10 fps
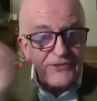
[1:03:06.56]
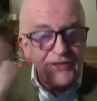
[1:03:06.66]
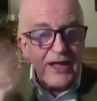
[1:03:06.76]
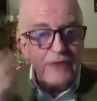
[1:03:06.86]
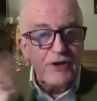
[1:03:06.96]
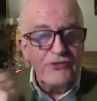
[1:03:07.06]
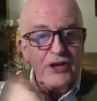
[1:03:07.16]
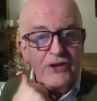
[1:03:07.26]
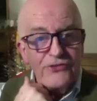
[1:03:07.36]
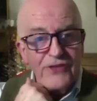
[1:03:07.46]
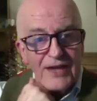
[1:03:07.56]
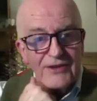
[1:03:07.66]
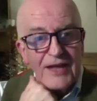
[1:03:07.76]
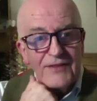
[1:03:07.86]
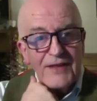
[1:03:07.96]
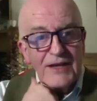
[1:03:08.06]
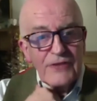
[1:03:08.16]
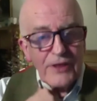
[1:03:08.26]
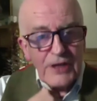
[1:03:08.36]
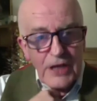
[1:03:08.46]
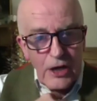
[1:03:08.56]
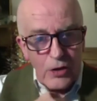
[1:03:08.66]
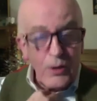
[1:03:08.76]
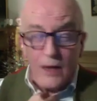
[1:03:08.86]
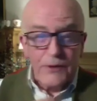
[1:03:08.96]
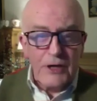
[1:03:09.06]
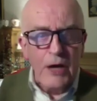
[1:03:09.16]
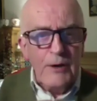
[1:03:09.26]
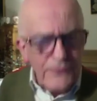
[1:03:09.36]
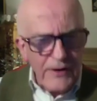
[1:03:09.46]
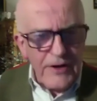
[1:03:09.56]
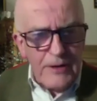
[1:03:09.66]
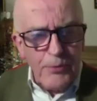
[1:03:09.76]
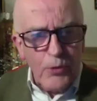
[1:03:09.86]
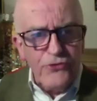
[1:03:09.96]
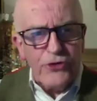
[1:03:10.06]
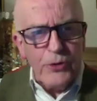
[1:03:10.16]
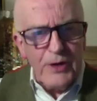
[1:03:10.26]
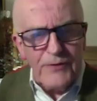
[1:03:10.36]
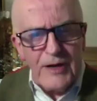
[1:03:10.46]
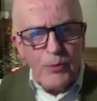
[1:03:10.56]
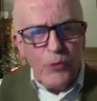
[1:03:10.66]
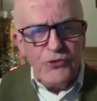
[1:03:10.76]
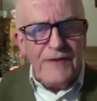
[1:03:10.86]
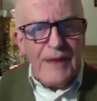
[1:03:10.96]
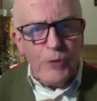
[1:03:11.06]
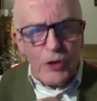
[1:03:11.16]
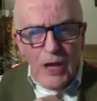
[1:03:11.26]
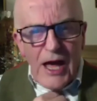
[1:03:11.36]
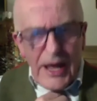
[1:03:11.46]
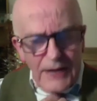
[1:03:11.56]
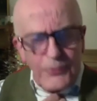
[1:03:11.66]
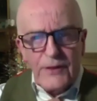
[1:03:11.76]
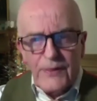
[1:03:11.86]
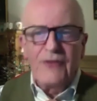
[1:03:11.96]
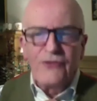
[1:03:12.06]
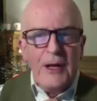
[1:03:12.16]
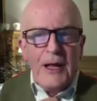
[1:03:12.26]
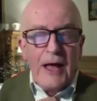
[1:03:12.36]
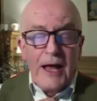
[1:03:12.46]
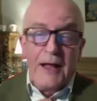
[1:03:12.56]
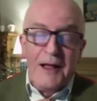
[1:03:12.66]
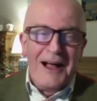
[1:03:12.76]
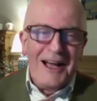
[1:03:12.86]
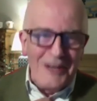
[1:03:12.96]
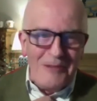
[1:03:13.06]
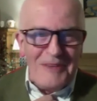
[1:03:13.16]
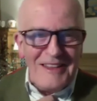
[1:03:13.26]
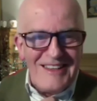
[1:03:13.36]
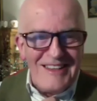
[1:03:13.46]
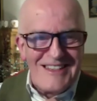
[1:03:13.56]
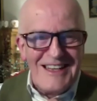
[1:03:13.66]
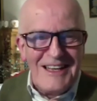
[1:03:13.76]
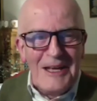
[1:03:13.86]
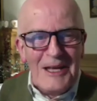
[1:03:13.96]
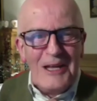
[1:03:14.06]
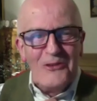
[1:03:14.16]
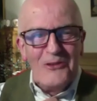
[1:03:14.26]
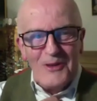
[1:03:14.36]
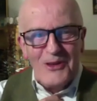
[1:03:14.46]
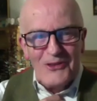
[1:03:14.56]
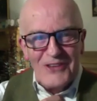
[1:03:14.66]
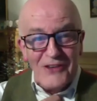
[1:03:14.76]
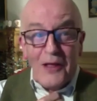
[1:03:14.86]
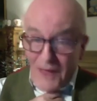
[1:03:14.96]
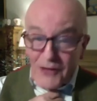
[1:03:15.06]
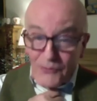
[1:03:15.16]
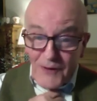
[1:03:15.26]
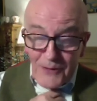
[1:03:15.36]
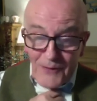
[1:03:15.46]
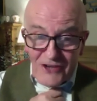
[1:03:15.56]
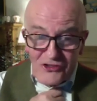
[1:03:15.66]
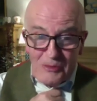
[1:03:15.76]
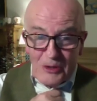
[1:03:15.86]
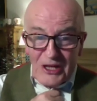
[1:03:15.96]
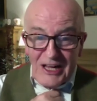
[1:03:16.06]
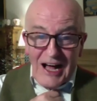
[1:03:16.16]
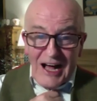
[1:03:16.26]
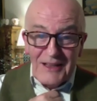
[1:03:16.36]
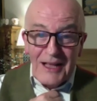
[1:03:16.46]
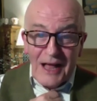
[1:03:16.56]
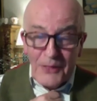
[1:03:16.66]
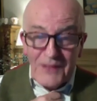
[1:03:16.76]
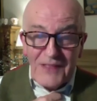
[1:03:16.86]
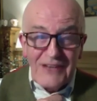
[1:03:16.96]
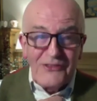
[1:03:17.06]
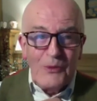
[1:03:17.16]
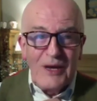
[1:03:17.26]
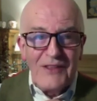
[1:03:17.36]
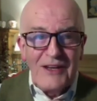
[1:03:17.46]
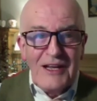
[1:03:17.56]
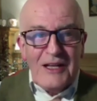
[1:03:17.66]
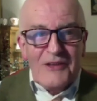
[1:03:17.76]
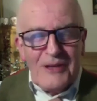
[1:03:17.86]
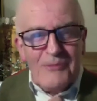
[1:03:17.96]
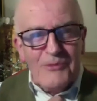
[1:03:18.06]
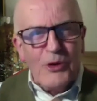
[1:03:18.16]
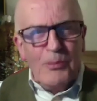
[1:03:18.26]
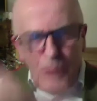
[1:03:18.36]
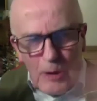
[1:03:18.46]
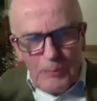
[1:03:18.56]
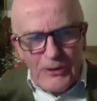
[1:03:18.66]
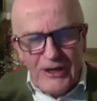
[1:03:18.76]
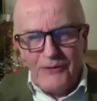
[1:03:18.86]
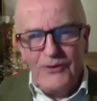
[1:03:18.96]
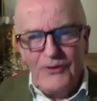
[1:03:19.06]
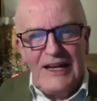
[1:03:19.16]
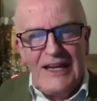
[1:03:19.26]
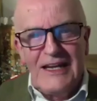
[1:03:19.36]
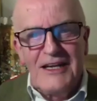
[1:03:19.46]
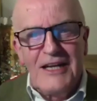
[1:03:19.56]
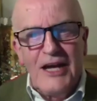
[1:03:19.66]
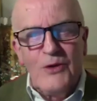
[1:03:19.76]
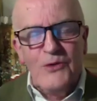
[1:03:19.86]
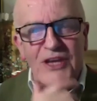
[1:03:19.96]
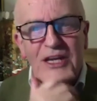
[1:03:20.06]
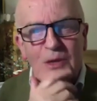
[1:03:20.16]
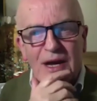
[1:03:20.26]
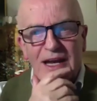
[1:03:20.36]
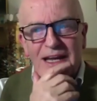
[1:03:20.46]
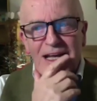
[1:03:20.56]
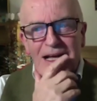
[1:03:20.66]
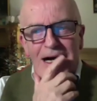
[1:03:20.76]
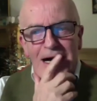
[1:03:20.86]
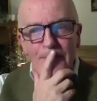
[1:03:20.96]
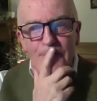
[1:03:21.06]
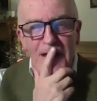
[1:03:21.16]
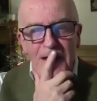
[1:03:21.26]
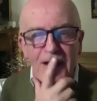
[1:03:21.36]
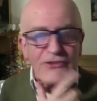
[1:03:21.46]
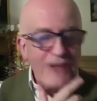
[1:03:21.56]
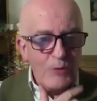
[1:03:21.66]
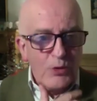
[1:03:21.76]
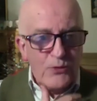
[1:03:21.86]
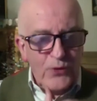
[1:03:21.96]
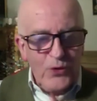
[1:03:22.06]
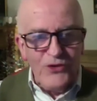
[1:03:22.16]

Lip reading: that resonance, the co is very important to you, and it's very important in that book. And I think that's, and I don't mean this in a trivial sense, that's very fashionable. I think that is the way that sort of popular feeling goes anyway. Samuel Ford,